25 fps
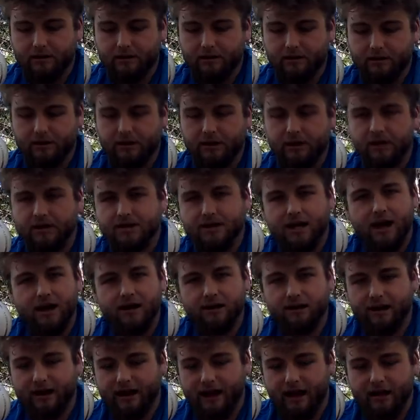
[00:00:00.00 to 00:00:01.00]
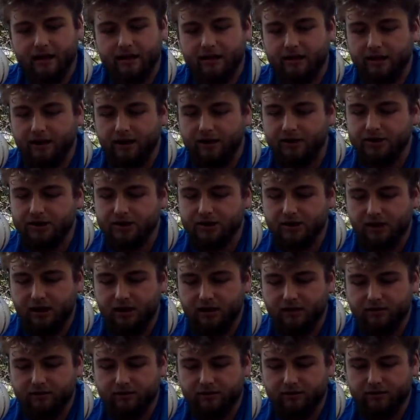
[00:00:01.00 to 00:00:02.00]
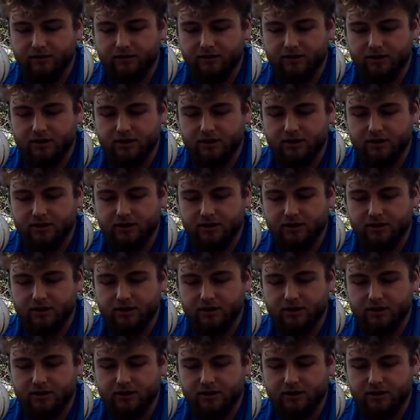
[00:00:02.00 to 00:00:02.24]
It's kind of like anything else in life.